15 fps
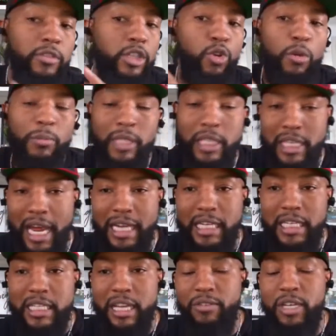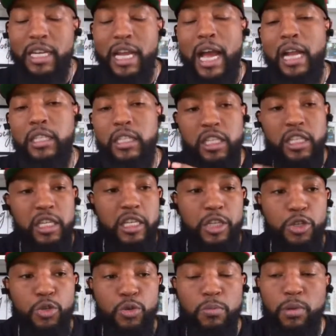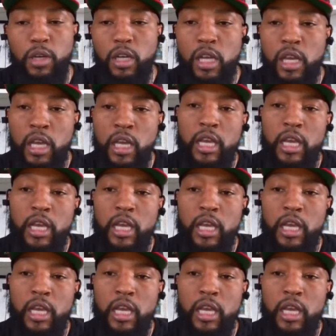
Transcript: It's normally $97. It's a digital book.